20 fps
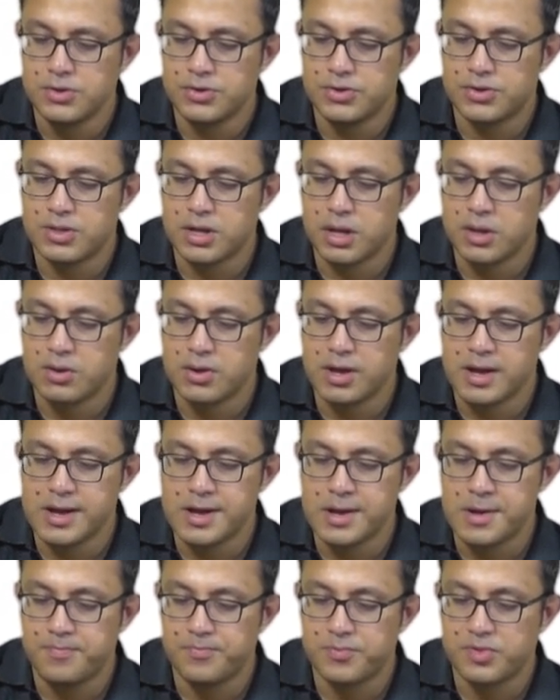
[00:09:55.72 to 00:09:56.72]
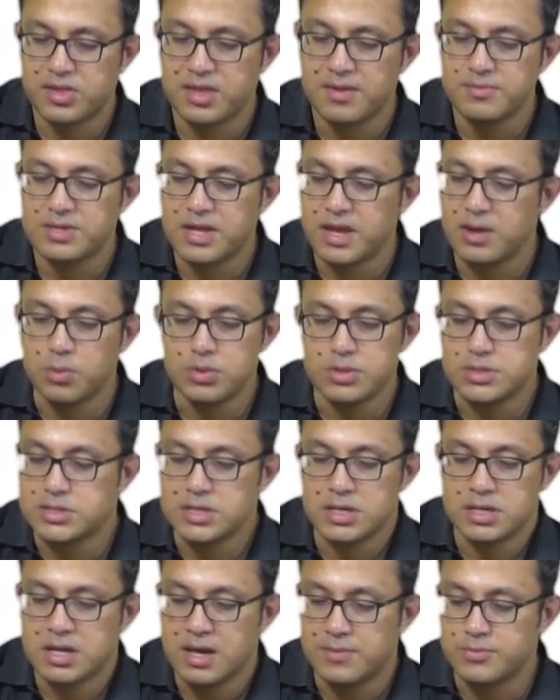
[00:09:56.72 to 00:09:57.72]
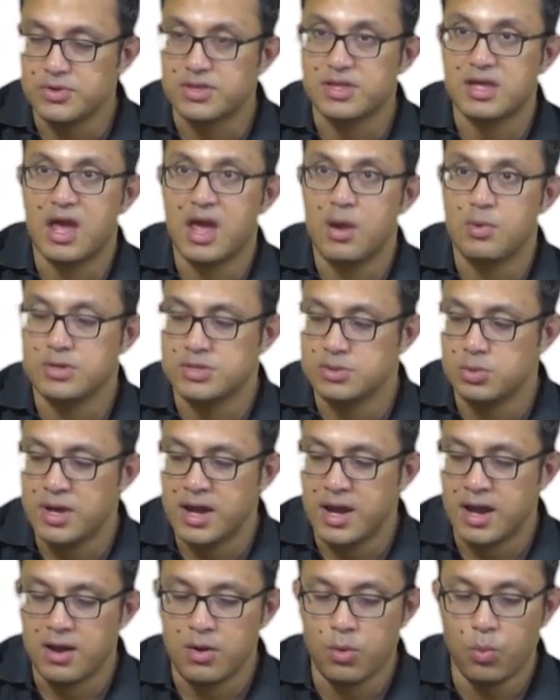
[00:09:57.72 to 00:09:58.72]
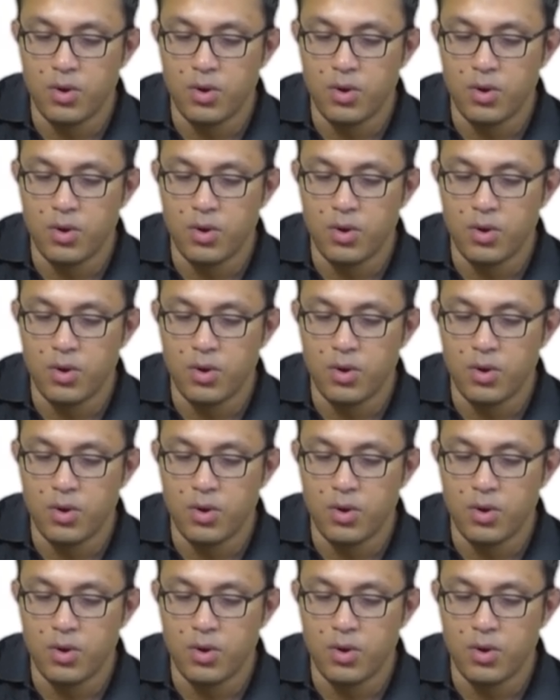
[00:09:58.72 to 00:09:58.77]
So something would turn up to scare it away.